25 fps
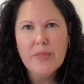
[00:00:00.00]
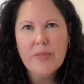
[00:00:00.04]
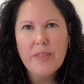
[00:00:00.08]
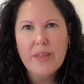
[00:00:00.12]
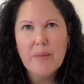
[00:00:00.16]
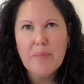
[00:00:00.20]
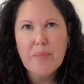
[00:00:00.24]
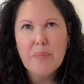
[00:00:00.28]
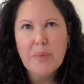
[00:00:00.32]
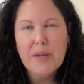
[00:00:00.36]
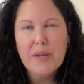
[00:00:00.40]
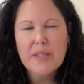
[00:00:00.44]

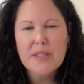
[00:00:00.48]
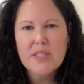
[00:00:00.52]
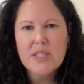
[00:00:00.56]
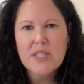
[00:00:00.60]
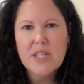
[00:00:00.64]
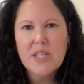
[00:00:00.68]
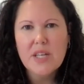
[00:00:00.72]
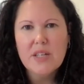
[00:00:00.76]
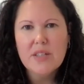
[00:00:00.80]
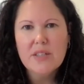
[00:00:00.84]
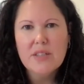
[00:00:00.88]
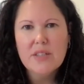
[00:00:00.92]
that being
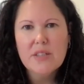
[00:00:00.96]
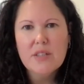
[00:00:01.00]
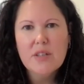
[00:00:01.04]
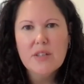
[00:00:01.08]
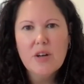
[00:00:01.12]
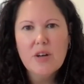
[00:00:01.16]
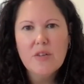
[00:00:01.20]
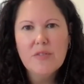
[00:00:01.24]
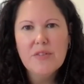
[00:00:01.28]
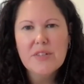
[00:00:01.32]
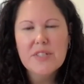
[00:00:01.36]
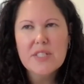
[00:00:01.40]
said,
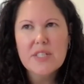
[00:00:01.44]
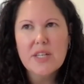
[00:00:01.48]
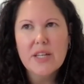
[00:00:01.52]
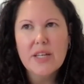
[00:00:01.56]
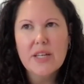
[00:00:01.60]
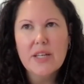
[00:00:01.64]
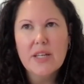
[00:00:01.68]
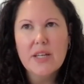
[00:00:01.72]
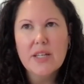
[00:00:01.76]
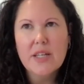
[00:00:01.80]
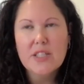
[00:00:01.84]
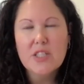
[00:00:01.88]

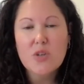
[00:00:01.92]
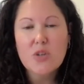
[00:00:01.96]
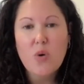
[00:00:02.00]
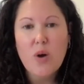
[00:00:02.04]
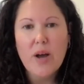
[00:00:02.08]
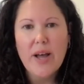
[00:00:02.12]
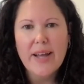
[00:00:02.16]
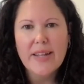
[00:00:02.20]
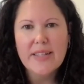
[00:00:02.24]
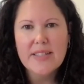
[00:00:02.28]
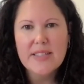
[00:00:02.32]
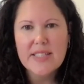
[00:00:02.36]
obviously it's
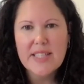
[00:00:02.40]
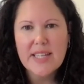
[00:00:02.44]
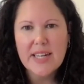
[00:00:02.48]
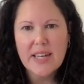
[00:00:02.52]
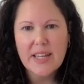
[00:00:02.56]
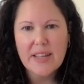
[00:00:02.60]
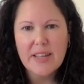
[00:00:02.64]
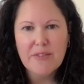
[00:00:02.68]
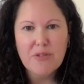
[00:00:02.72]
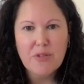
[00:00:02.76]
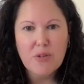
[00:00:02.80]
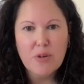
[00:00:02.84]
quite
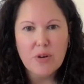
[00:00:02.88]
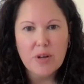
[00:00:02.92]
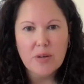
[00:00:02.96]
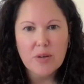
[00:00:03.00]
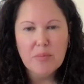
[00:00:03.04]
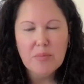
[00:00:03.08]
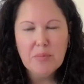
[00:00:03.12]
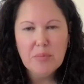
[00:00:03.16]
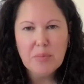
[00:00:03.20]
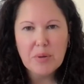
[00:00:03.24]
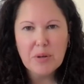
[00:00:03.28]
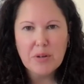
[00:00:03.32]
unsettling for
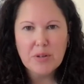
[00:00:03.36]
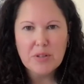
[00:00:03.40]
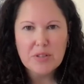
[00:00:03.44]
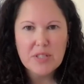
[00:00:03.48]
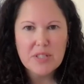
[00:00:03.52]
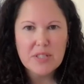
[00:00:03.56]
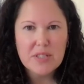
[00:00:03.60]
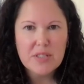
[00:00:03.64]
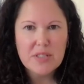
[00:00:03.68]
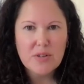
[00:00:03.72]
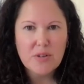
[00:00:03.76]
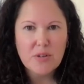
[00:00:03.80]
him because
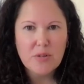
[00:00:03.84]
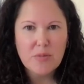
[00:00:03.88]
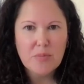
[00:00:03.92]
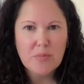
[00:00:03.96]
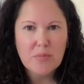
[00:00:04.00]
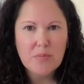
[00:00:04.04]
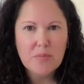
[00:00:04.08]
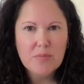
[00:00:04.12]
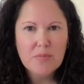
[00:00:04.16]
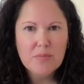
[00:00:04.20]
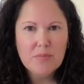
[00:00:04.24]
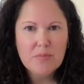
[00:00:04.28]
he's not,
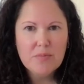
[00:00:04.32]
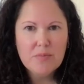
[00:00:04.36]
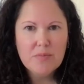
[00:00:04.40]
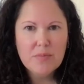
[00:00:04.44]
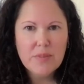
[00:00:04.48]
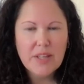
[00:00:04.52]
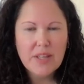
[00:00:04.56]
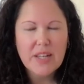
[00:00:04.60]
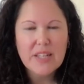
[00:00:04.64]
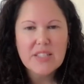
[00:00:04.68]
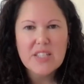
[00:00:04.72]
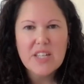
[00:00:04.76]

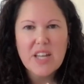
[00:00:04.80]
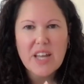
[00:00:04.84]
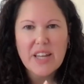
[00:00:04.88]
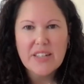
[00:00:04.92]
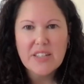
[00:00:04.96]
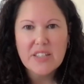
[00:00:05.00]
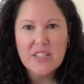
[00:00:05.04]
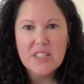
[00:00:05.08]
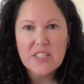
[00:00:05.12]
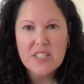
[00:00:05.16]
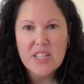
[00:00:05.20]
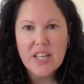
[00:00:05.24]
he doesn't
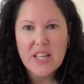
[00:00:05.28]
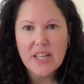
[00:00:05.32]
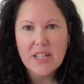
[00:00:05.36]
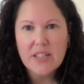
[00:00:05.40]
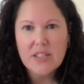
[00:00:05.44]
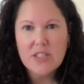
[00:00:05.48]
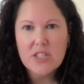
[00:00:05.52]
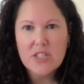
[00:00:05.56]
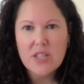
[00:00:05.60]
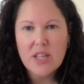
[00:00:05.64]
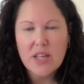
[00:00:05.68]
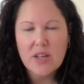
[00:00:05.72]

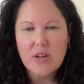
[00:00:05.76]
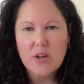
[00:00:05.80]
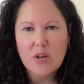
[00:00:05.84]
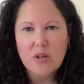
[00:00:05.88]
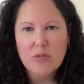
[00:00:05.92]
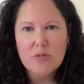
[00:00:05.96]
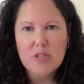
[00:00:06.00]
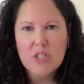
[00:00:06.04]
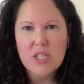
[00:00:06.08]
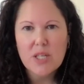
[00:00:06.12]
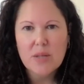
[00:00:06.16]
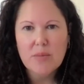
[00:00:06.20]
understand that
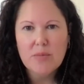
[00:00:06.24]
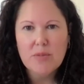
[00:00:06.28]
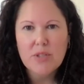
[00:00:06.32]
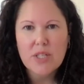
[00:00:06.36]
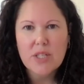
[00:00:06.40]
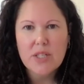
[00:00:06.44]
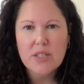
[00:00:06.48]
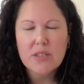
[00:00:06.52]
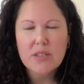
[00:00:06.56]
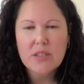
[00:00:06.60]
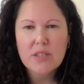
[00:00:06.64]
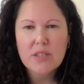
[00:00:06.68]
concept yet.